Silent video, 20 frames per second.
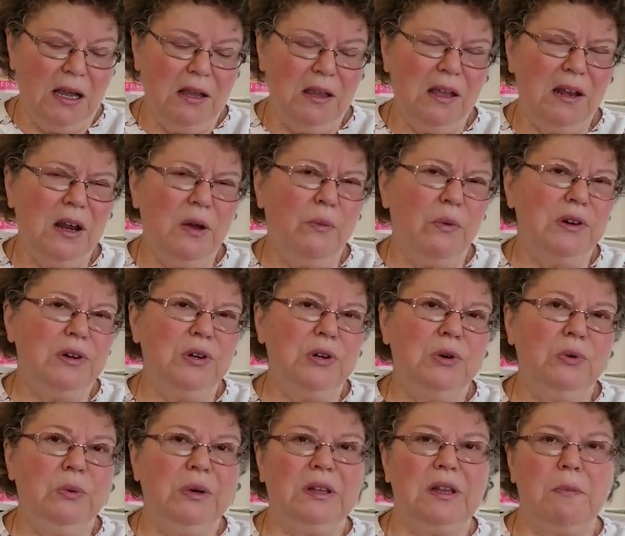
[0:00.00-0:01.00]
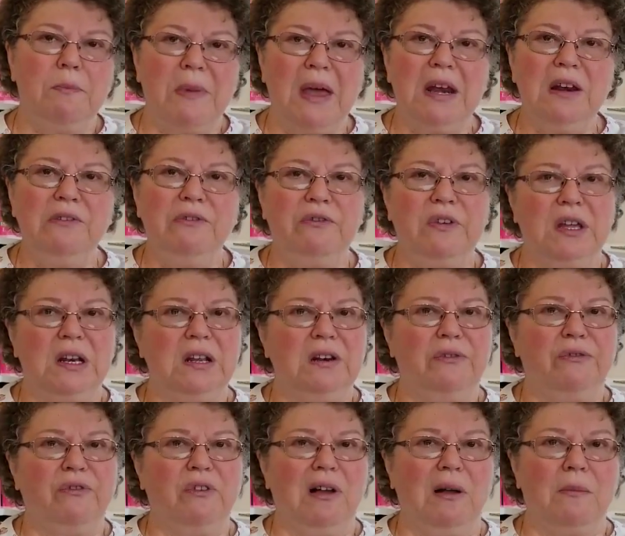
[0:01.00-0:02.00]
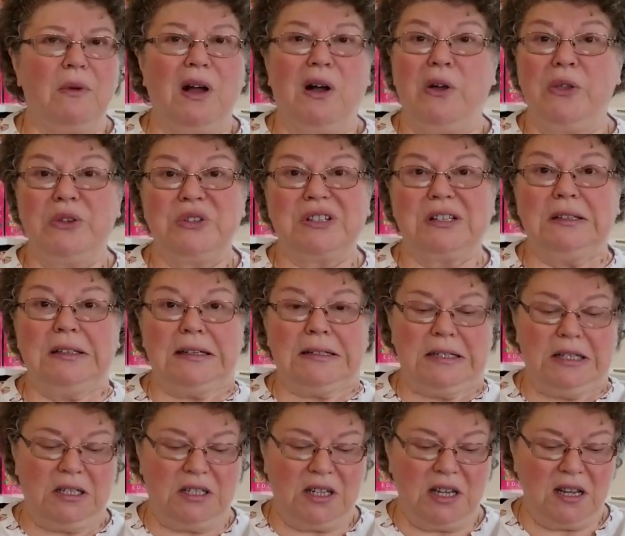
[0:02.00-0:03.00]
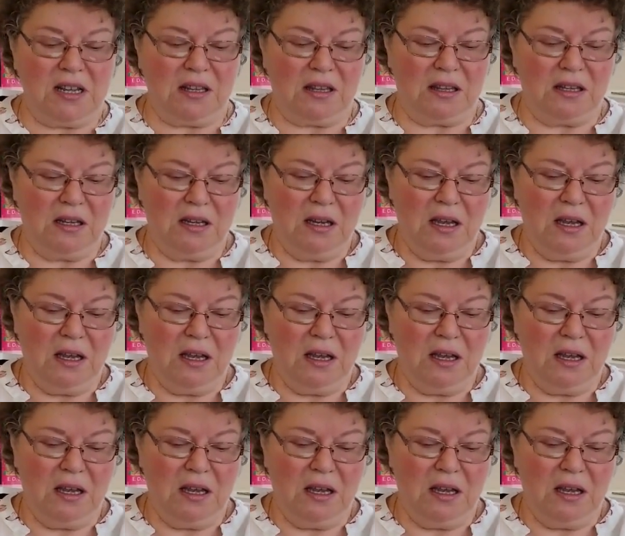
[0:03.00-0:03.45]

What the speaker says: Then I wondered who really benefited from all those collected teeth.